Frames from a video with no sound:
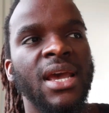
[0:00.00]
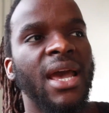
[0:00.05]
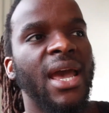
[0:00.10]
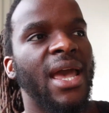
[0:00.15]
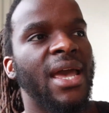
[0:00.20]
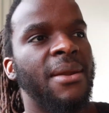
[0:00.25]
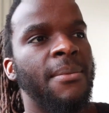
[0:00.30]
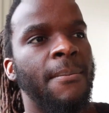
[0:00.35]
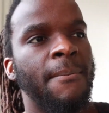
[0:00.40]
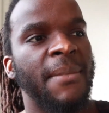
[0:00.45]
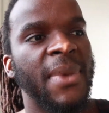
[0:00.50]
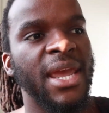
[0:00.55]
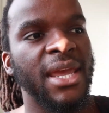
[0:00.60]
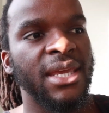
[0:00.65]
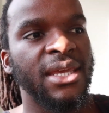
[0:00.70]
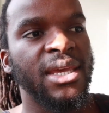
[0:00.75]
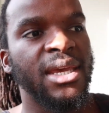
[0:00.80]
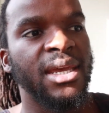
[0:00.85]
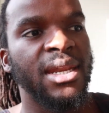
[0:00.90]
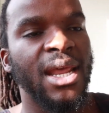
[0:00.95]
and
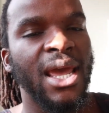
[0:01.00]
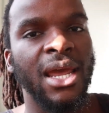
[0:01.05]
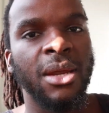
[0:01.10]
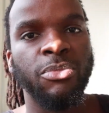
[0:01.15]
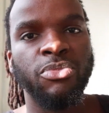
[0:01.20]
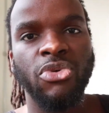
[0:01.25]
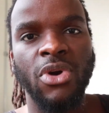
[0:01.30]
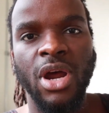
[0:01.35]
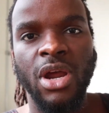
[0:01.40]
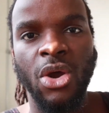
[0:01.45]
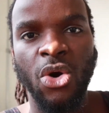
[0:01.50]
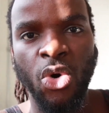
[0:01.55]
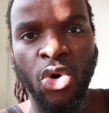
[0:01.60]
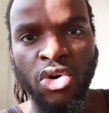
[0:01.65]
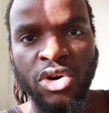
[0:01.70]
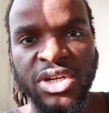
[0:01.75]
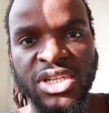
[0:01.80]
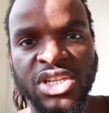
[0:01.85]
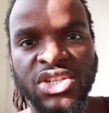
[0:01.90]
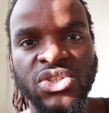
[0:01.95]
make it a
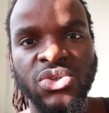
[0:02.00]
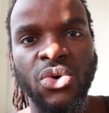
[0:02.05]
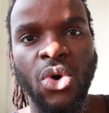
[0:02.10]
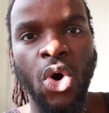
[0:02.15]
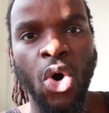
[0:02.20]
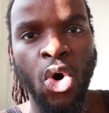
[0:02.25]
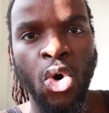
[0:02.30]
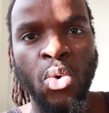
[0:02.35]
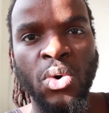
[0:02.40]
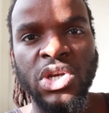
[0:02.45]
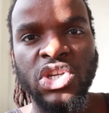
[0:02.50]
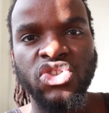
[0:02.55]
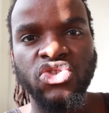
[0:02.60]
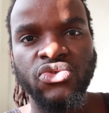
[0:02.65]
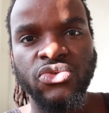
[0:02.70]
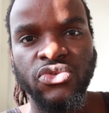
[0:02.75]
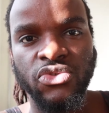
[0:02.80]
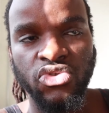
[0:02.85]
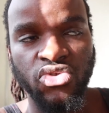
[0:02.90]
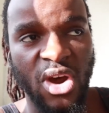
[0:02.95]
priority to always
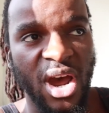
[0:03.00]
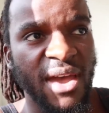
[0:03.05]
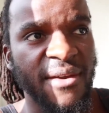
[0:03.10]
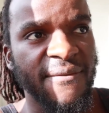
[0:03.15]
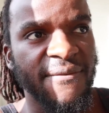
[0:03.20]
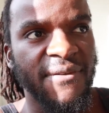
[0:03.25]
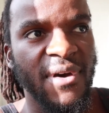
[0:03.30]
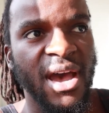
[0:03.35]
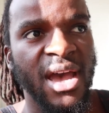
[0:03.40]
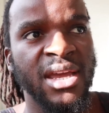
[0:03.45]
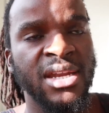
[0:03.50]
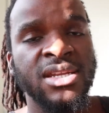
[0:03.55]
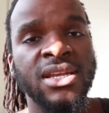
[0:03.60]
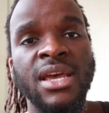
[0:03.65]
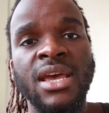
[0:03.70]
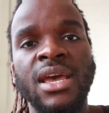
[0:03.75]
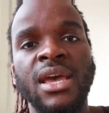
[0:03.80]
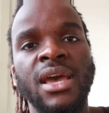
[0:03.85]
try and find